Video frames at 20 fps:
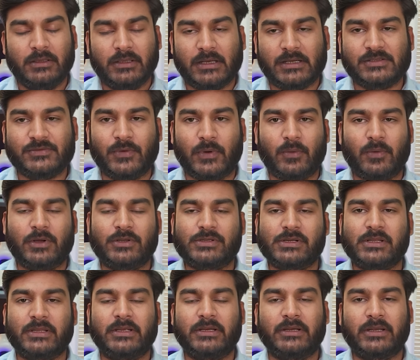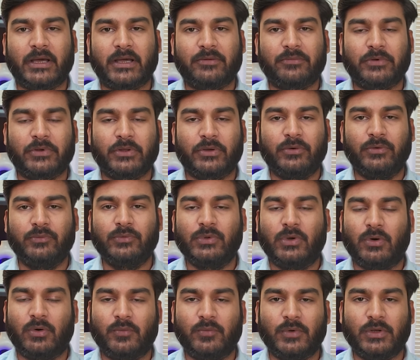Thanks for watching the entire video.
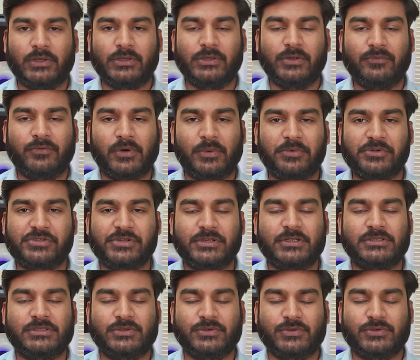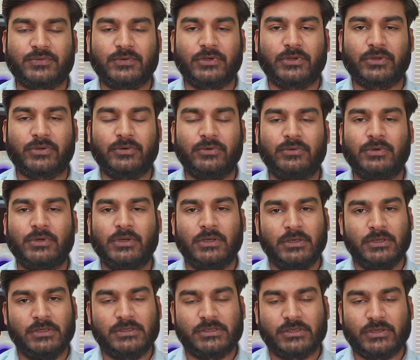Hopefully the information is useful to you.
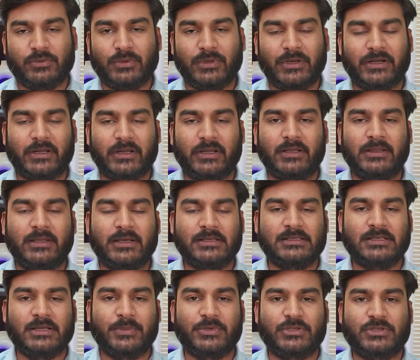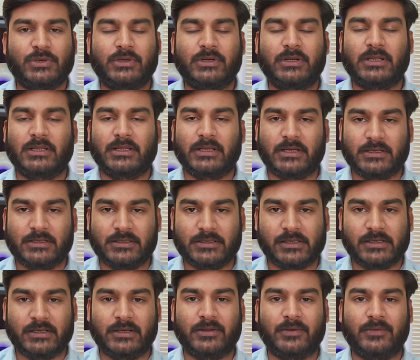See you later in the next episode. Till then,
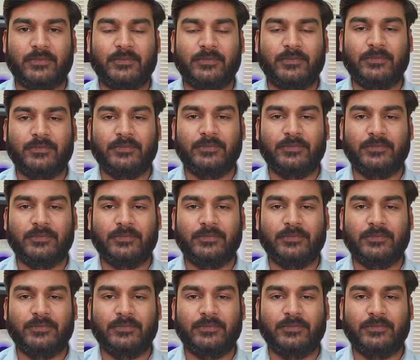take care.